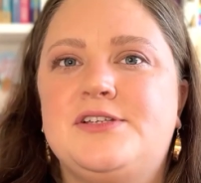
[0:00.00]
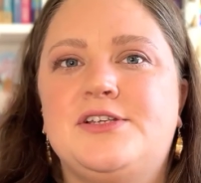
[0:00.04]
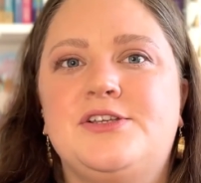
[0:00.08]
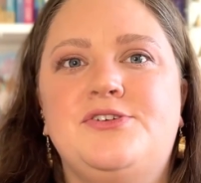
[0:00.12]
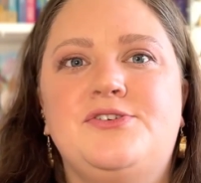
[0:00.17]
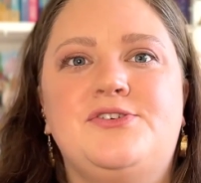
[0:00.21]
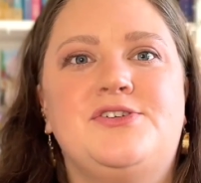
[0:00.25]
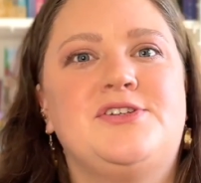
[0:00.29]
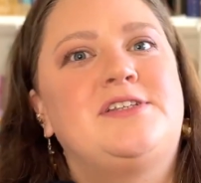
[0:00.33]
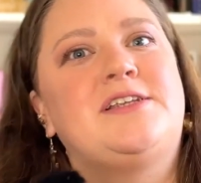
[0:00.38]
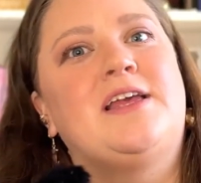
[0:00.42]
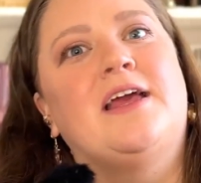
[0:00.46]
and you
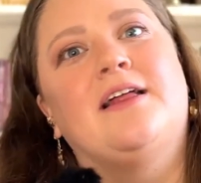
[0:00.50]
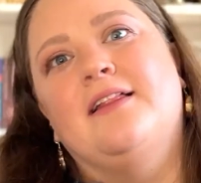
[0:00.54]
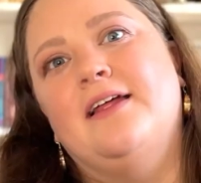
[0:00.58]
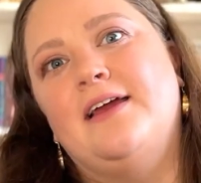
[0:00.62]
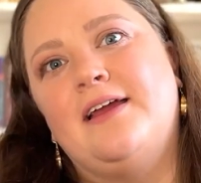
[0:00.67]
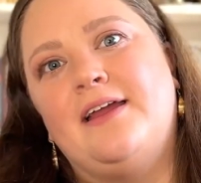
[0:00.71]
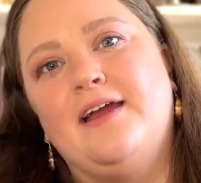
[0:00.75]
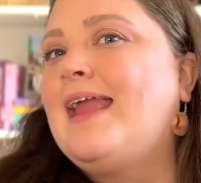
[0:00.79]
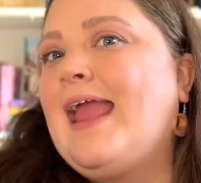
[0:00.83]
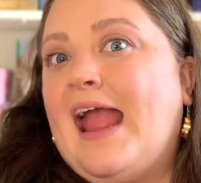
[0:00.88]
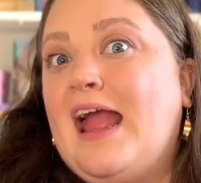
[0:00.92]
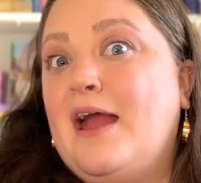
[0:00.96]
just get
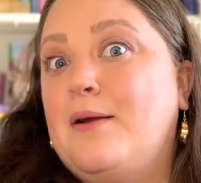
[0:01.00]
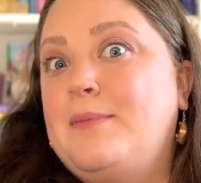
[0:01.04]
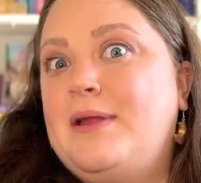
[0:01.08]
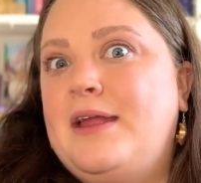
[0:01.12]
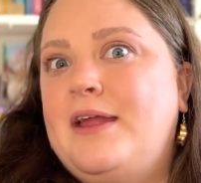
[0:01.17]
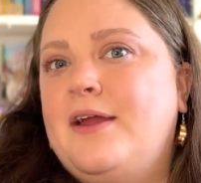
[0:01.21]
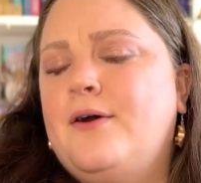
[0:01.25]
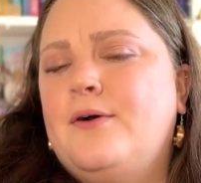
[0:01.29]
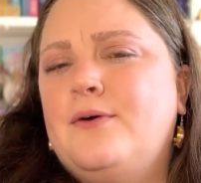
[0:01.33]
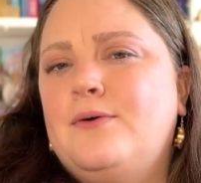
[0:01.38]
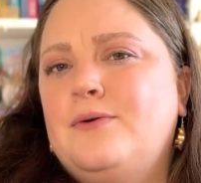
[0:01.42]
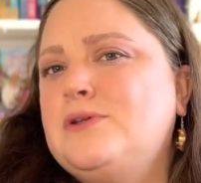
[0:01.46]
like
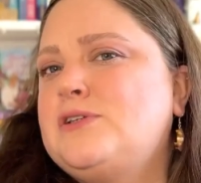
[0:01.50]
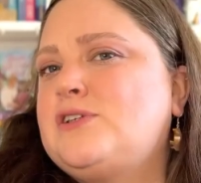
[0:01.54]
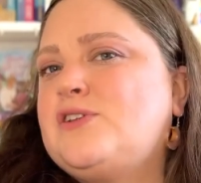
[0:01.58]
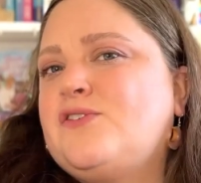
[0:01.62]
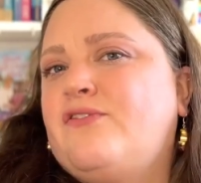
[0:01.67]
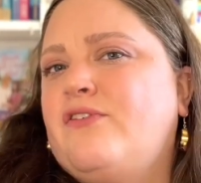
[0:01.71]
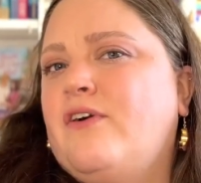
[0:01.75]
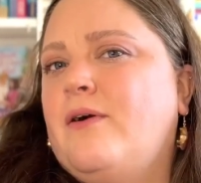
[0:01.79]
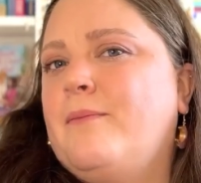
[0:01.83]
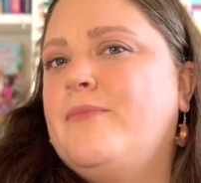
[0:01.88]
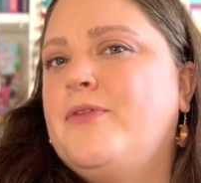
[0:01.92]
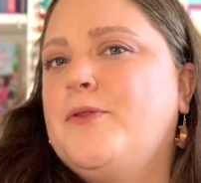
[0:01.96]
cameos
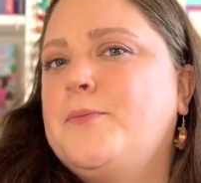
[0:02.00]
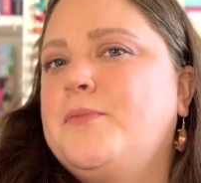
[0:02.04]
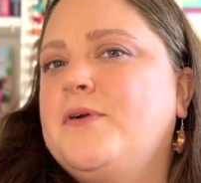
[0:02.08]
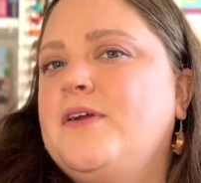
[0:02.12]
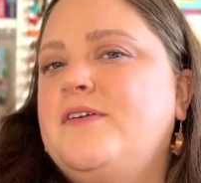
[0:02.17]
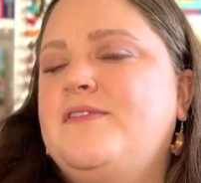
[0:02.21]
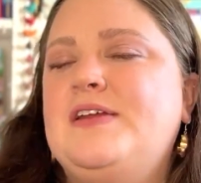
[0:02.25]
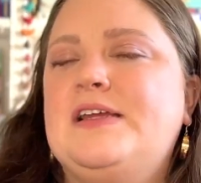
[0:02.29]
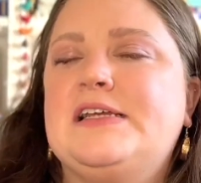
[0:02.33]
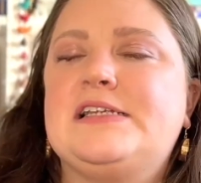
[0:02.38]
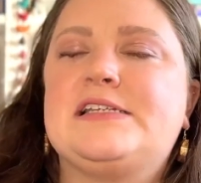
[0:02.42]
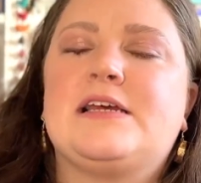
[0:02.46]
from the
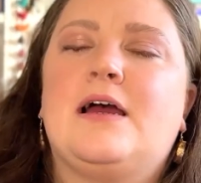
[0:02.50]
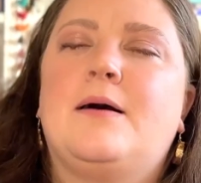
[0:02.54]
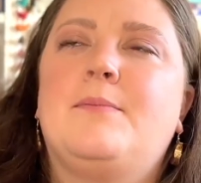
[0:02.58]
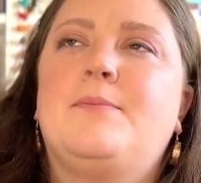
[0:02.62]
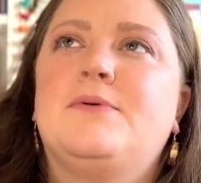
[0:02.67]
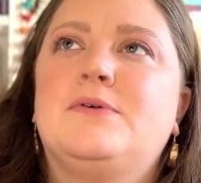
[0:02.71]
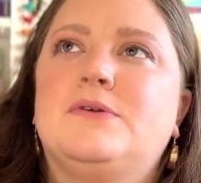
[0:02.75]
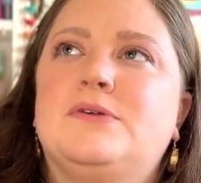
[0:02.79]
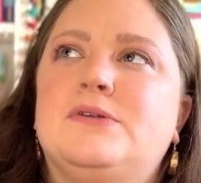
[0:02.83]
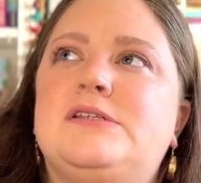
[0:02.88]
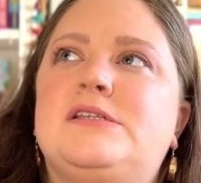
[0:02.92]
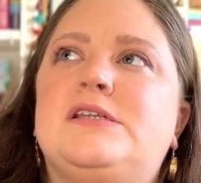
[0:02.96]
previous
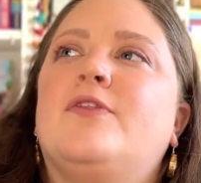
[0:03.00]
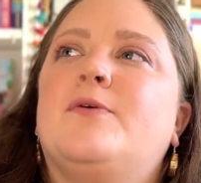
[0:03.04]
couples.